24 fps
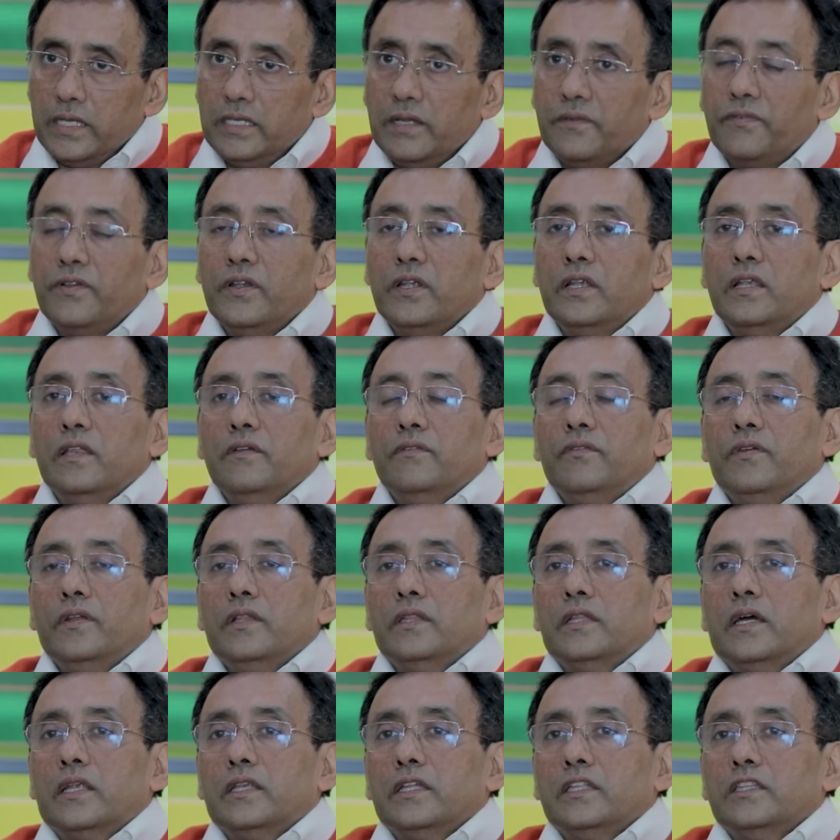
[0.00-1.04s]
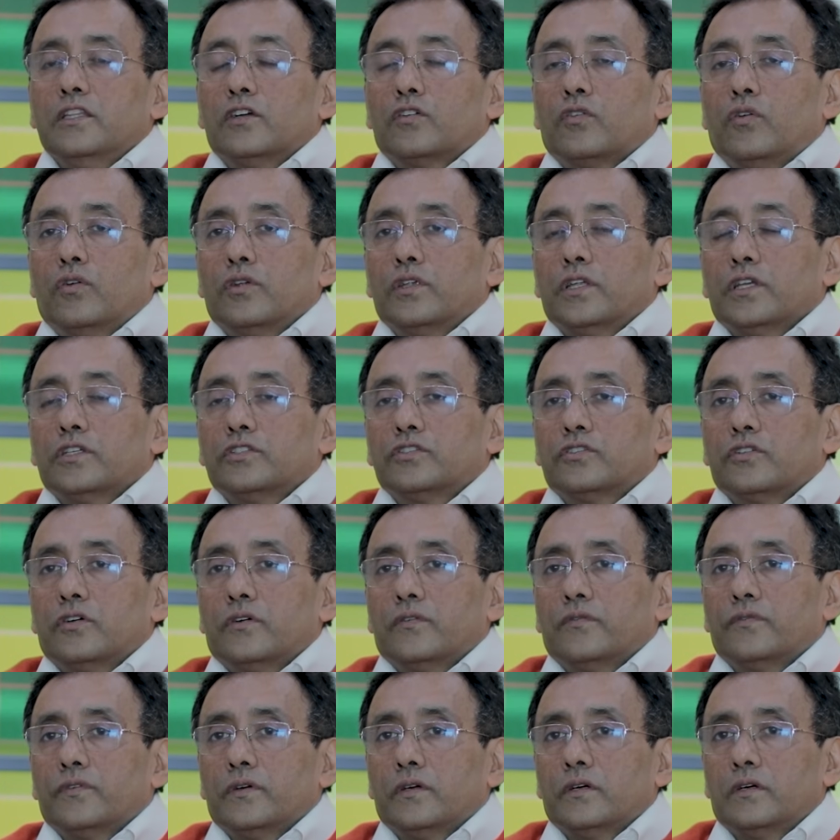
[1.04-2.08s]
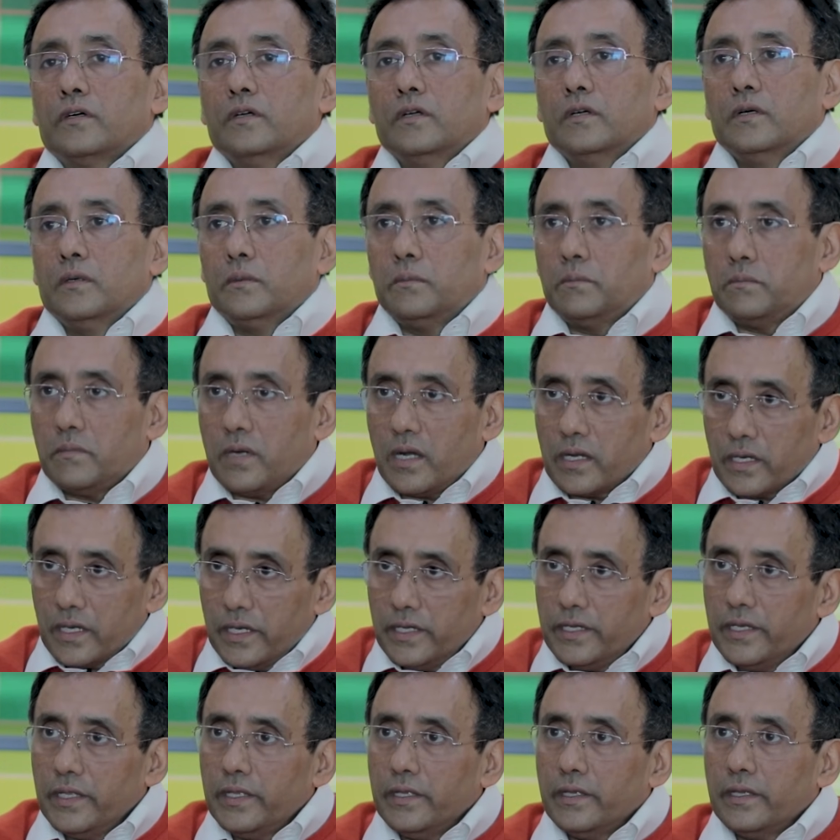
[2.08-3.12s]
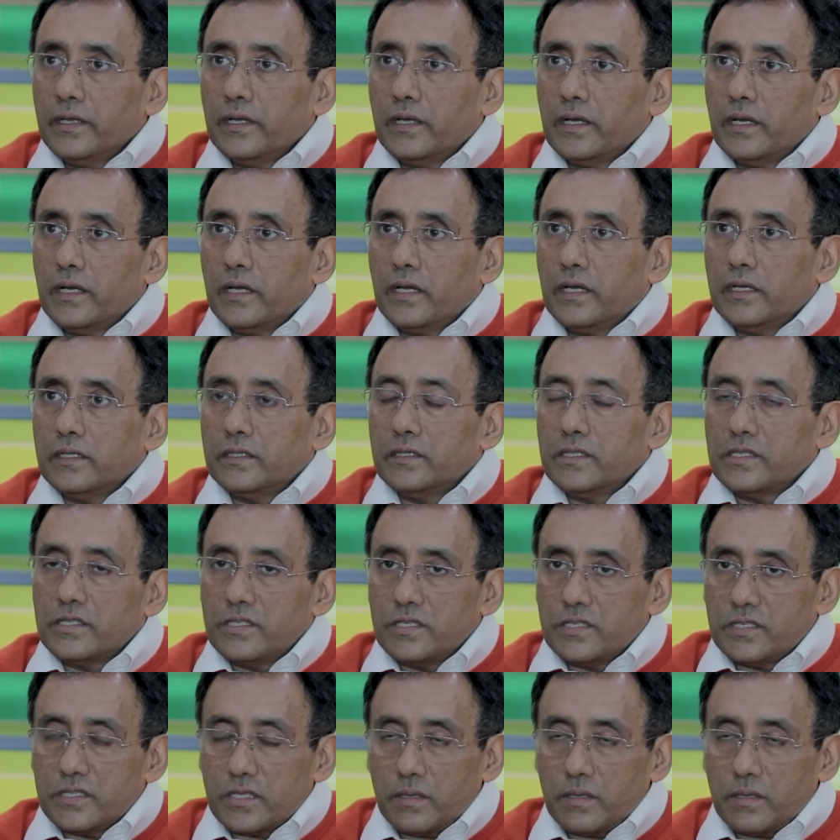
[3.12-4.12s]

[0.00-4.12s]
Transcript: I definitely feel that in the context of marketing, this is